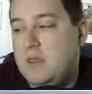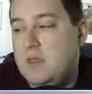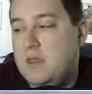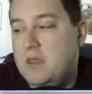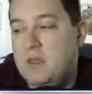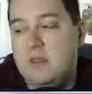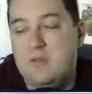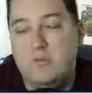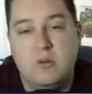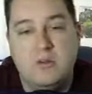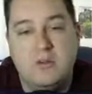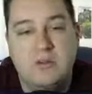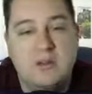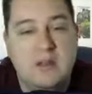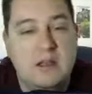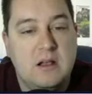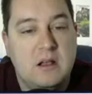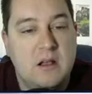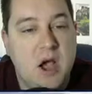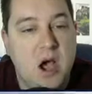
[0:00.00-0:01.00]
Is we'll
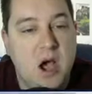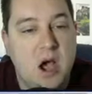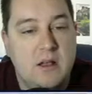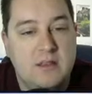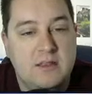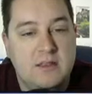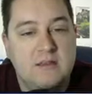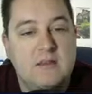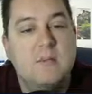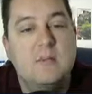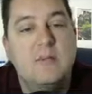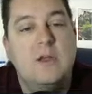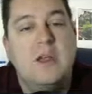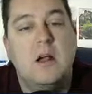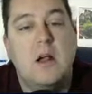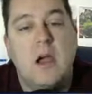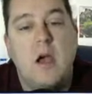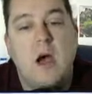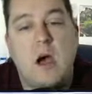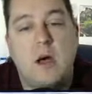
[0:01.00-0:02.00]
see this will be a
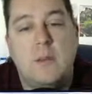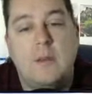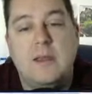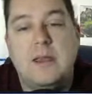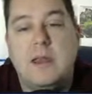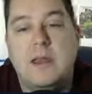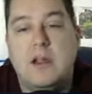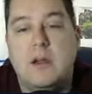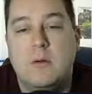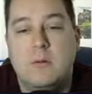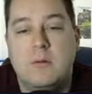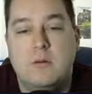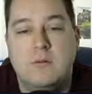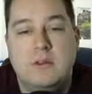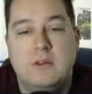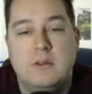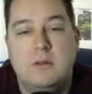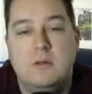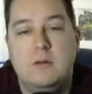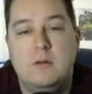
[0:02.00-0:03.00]
common error when
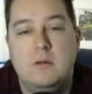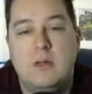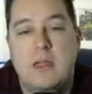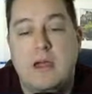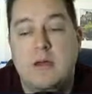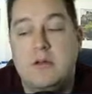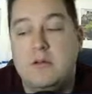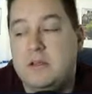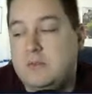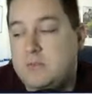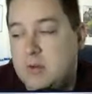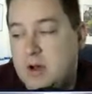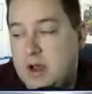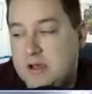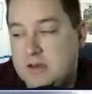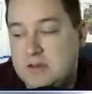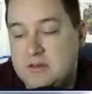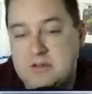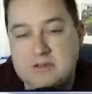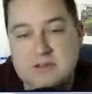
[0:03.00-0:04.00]
we do counting
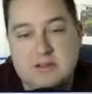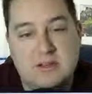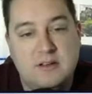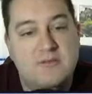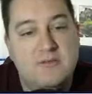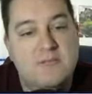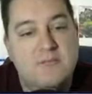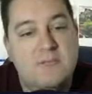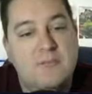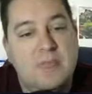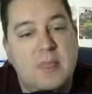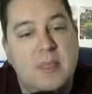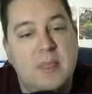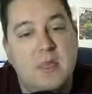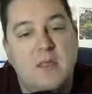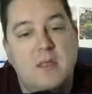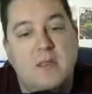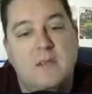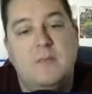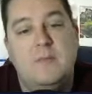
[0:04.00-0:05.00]
practice stuff,
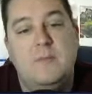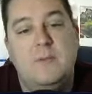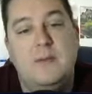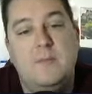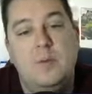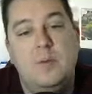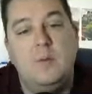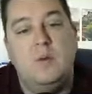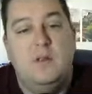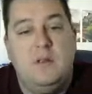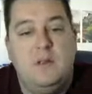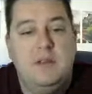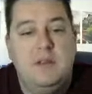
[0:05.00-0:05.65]
is people will